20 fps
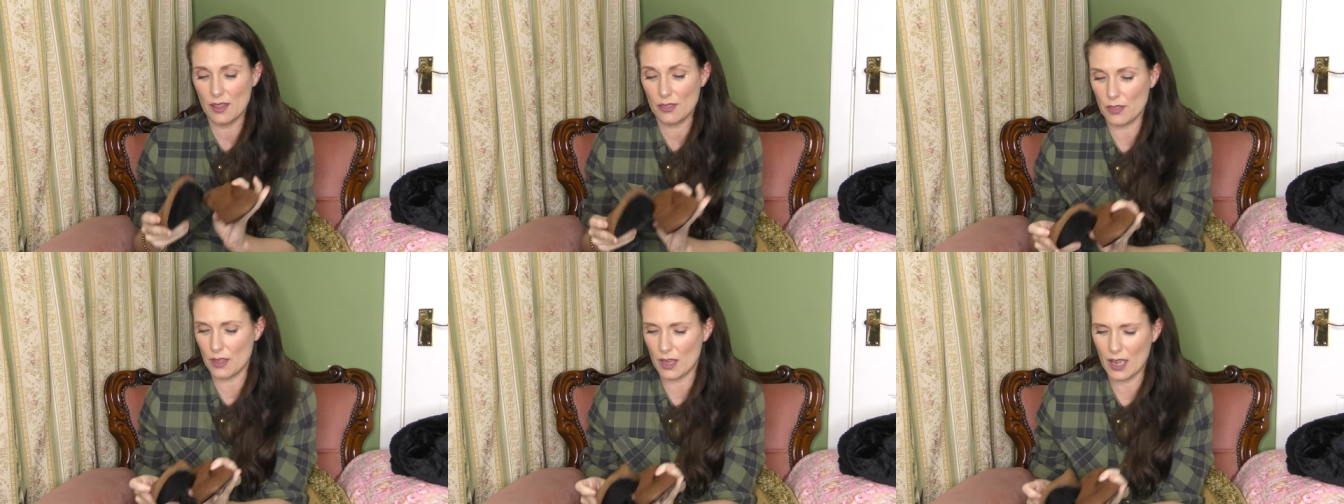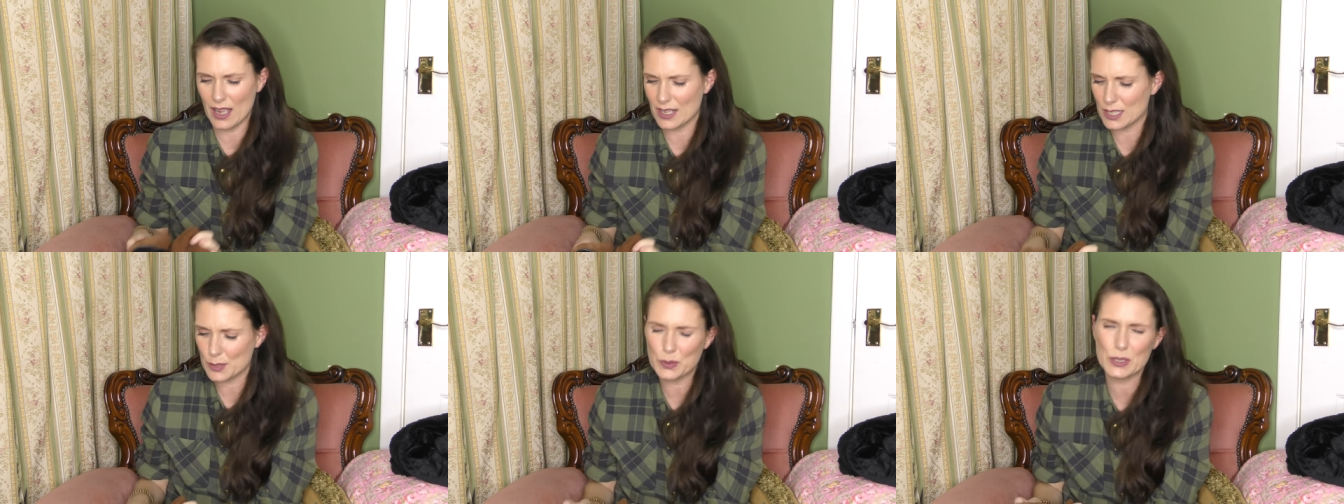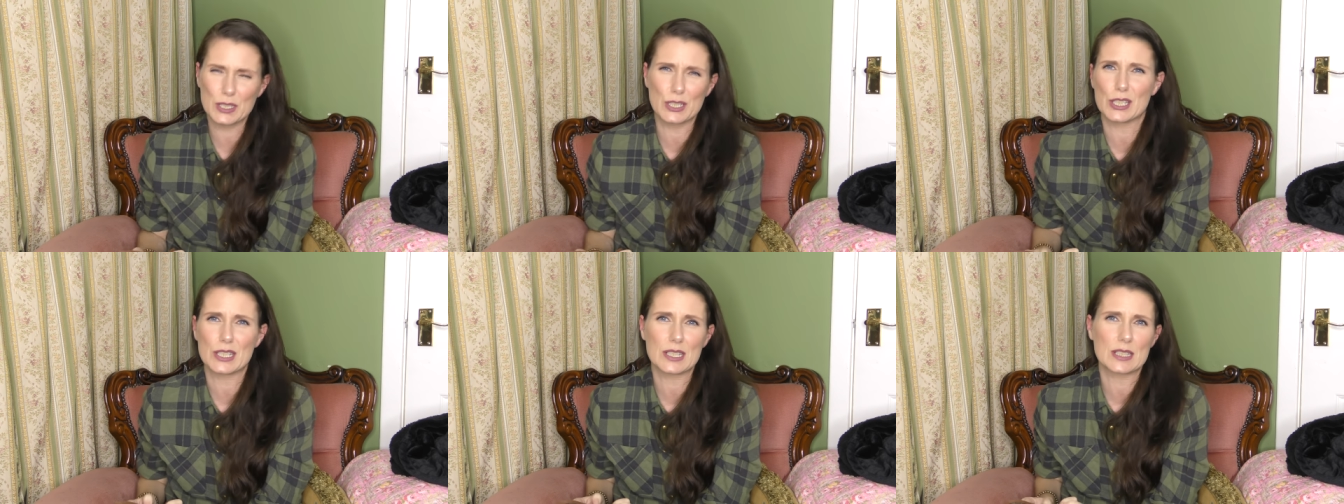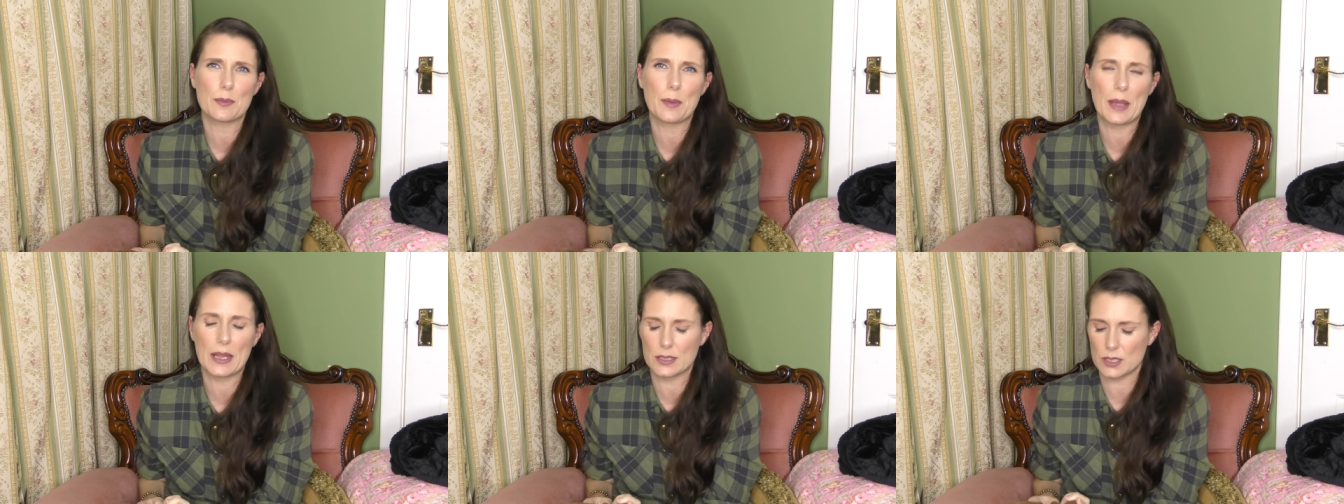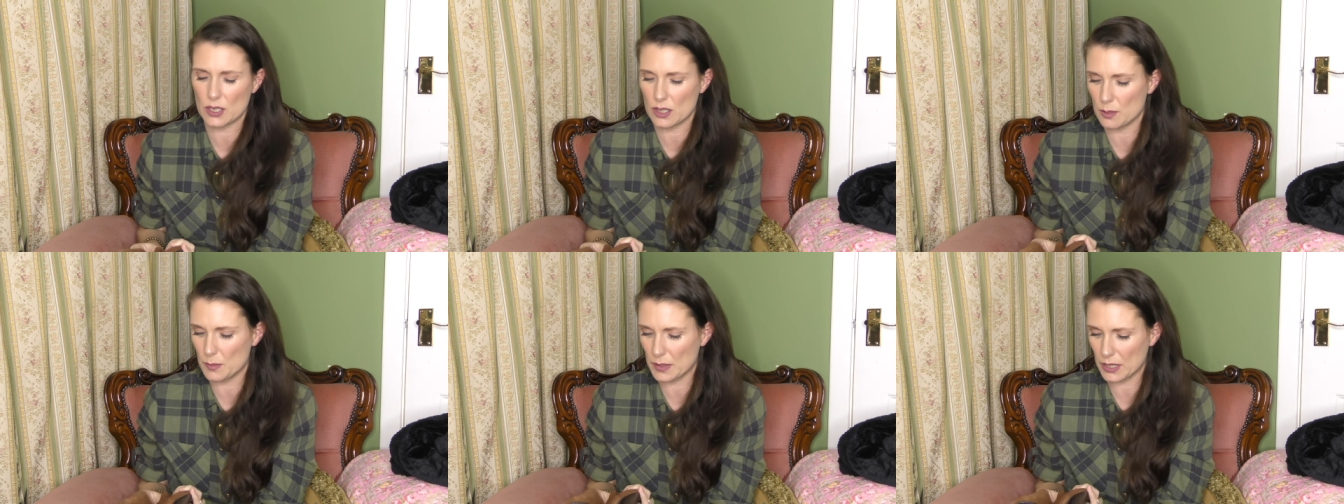the, I suppose it just
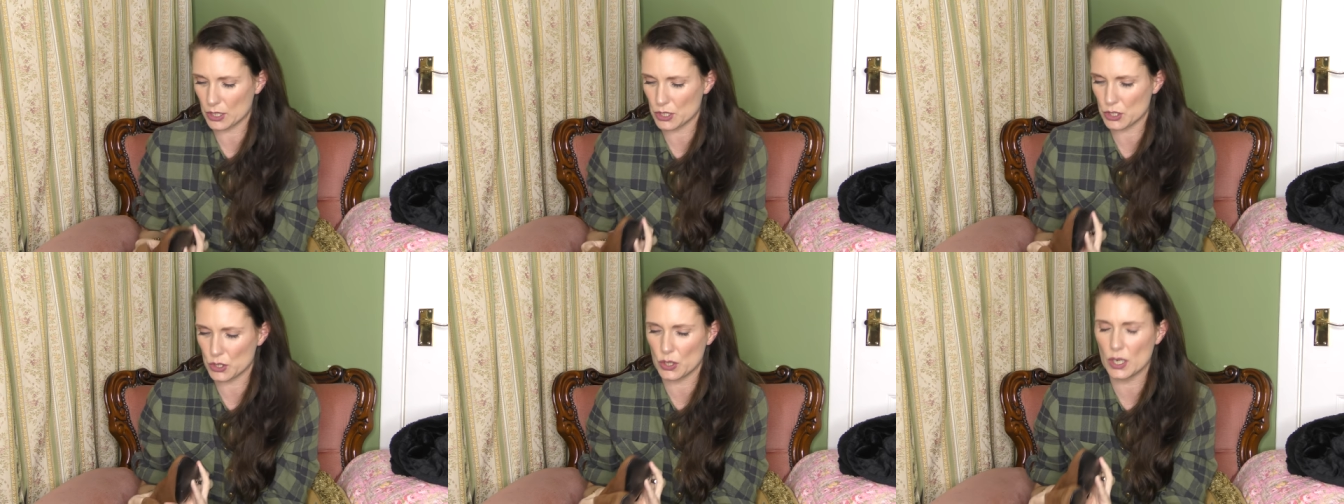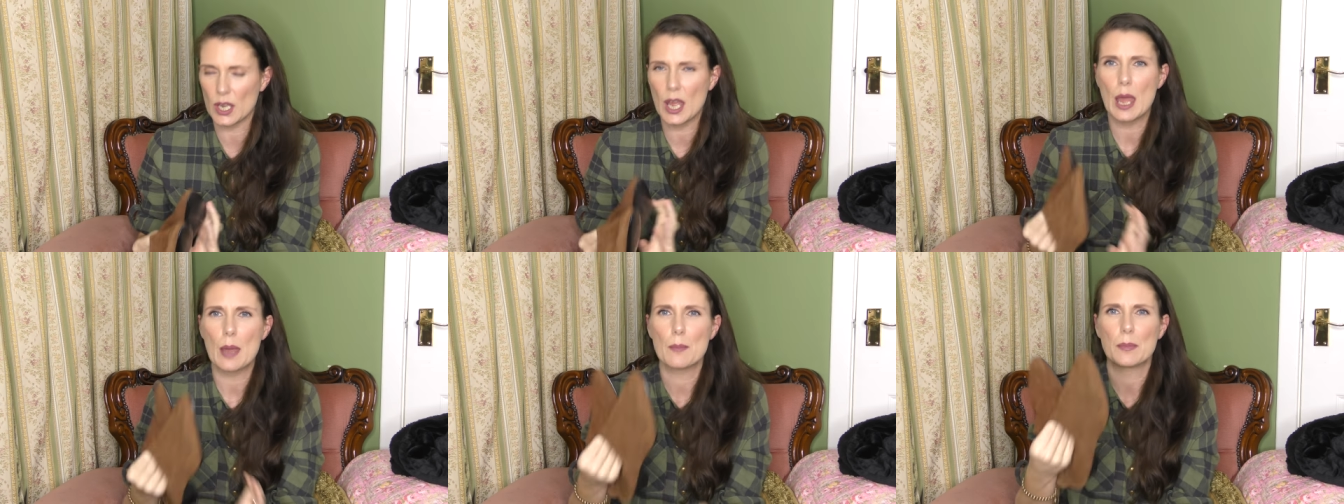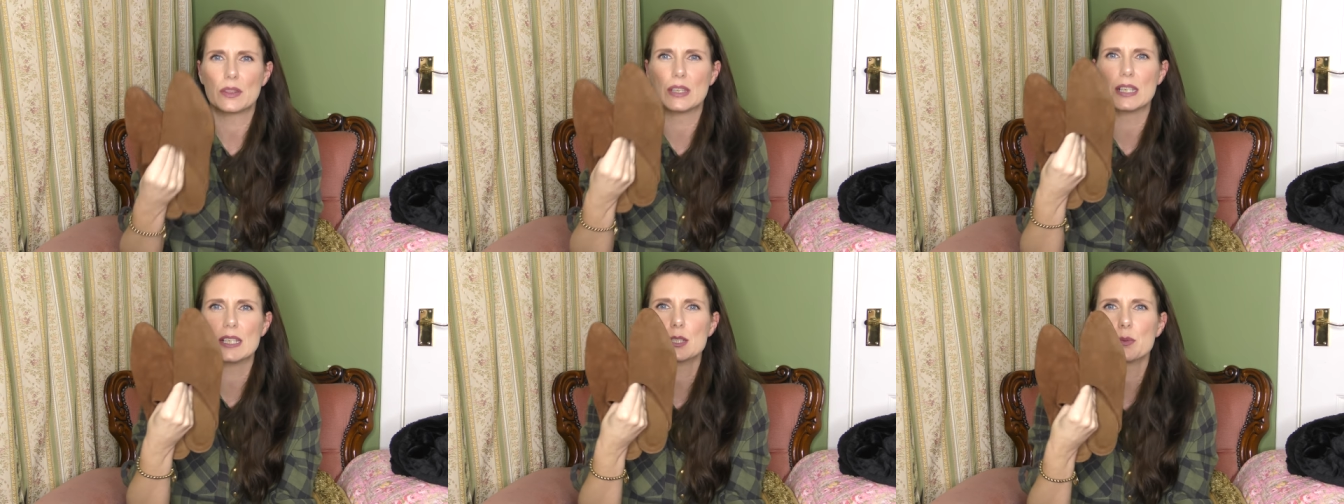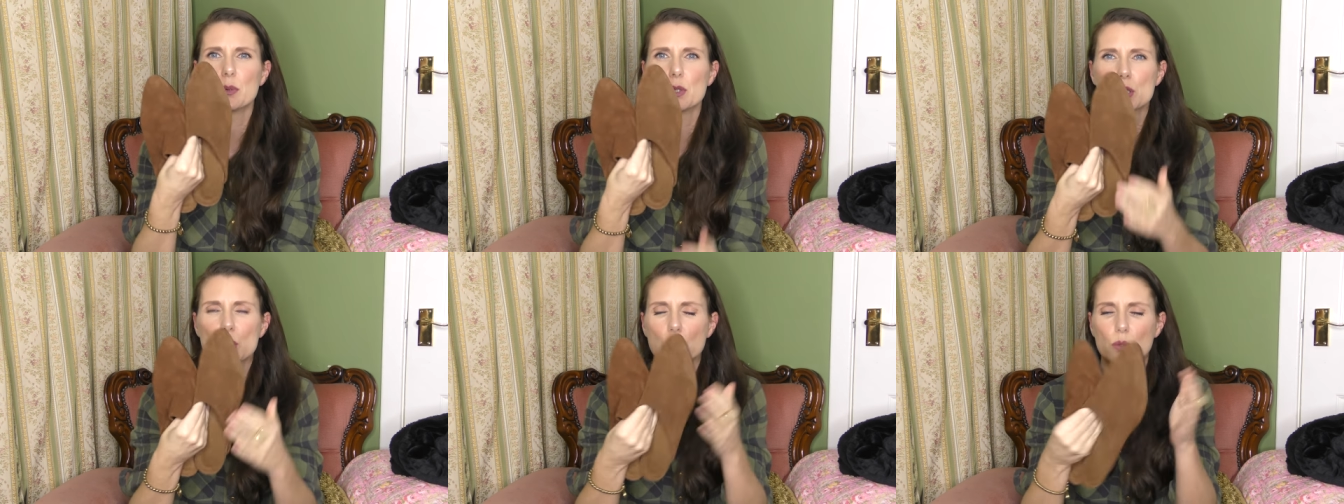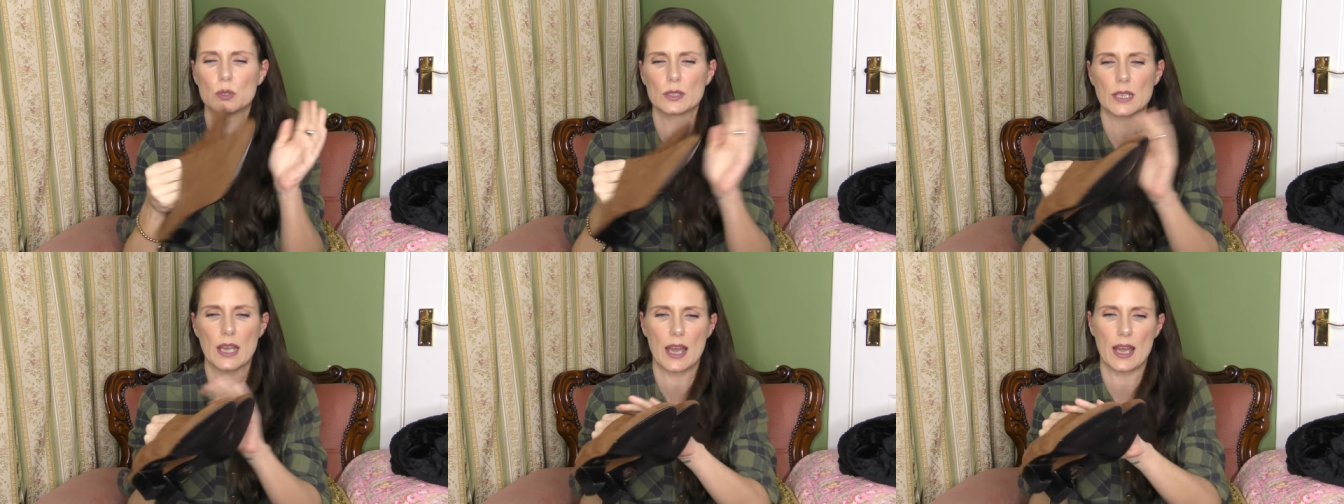depends on the maker shoe but these were
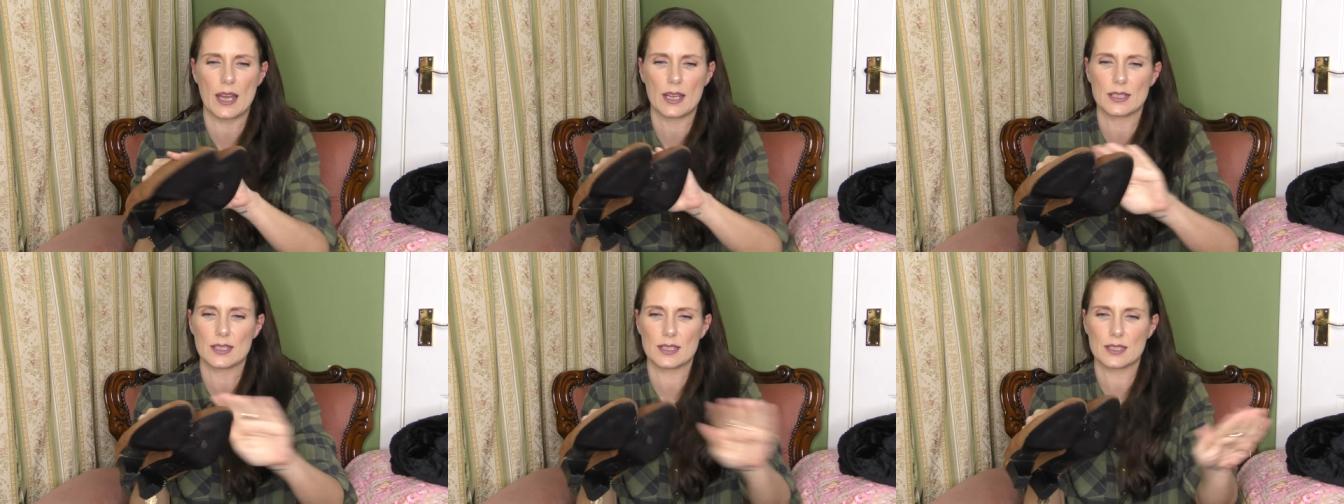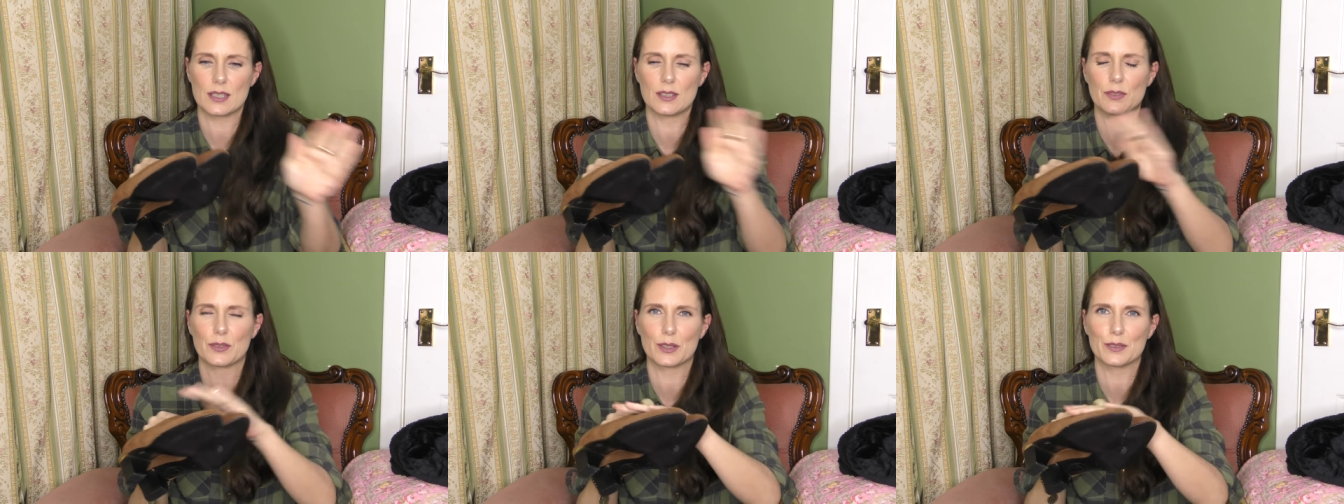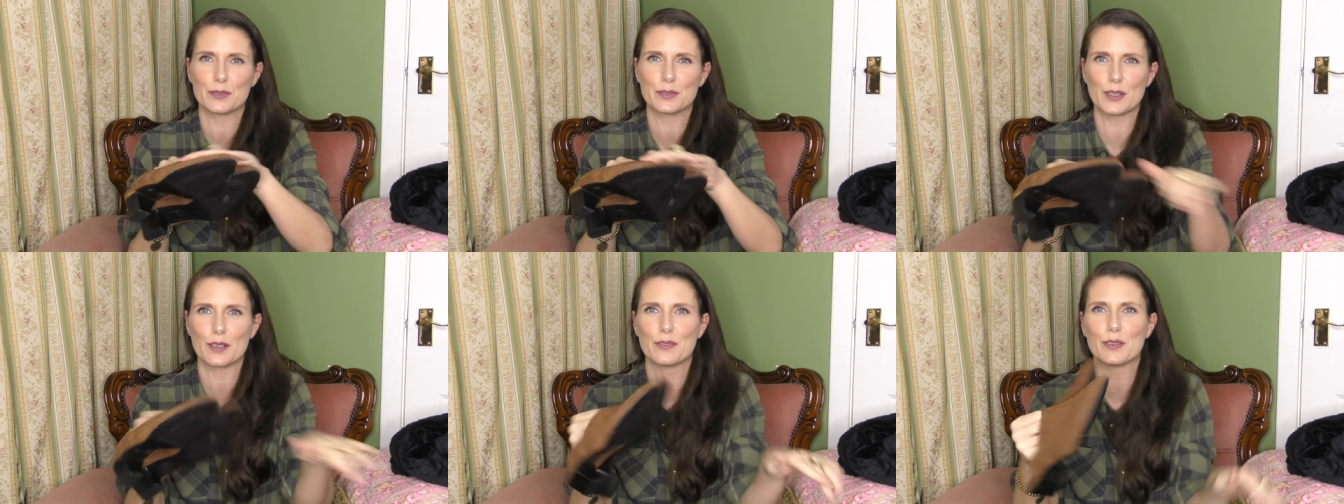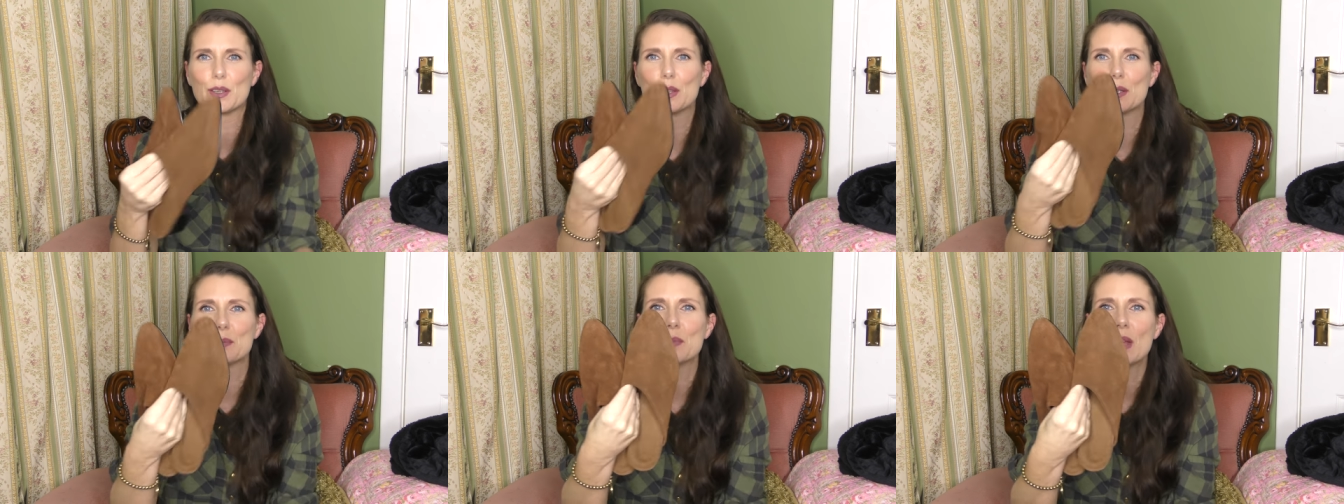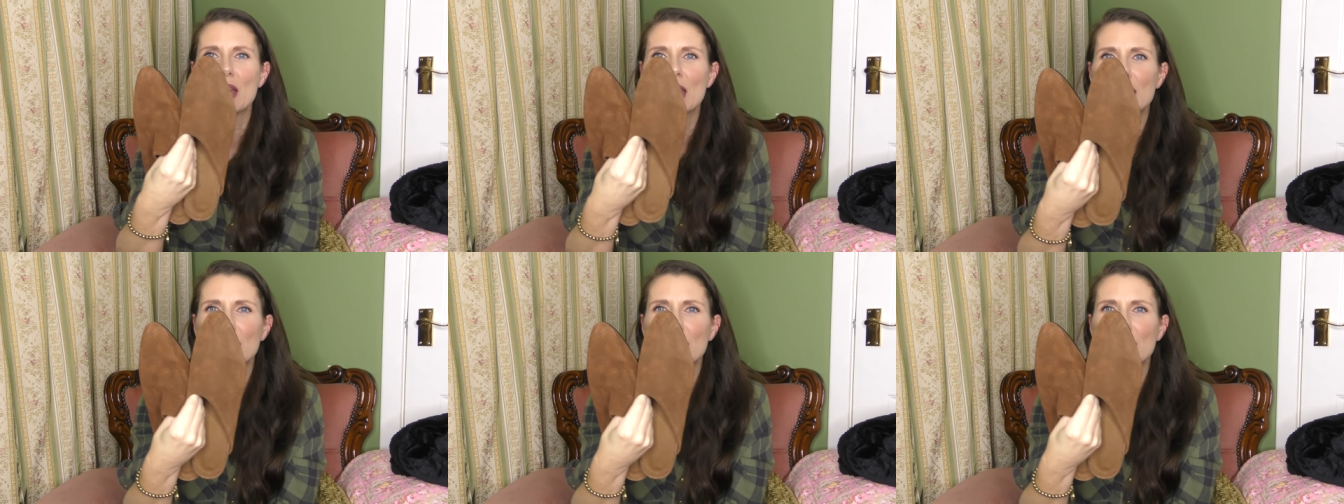sold as they've got fluff on them